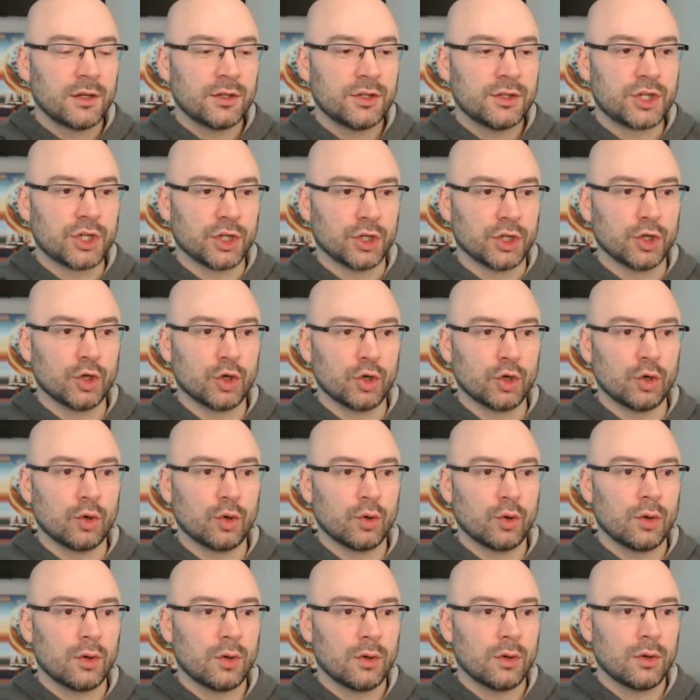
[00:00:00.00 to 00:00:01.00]

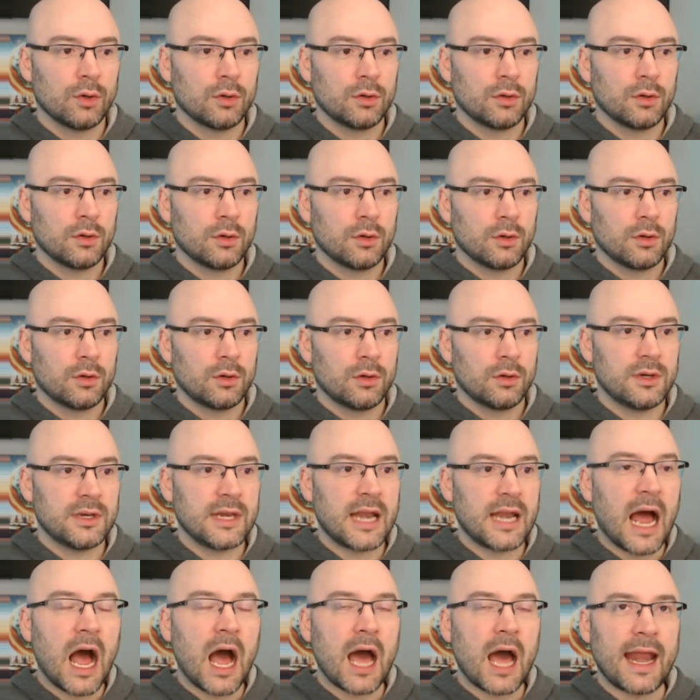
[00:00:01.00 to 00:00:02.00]
to
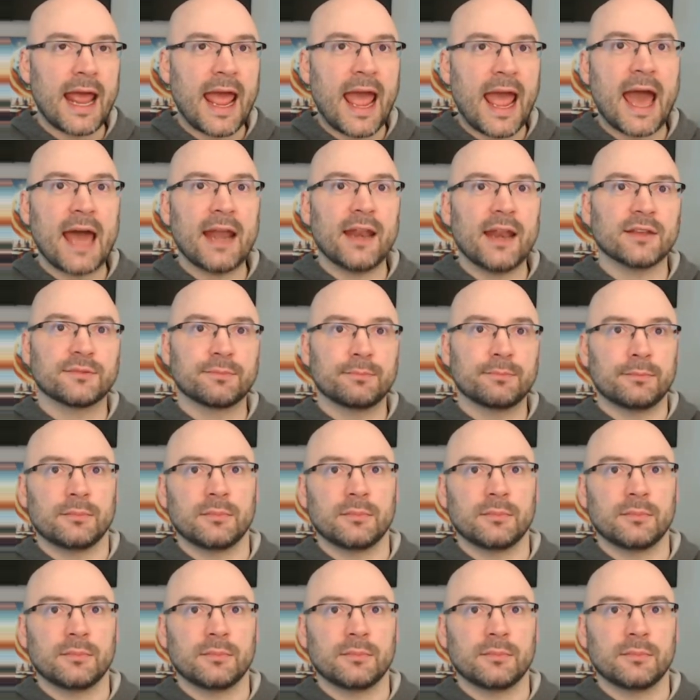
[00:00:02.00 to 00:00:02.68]
not add as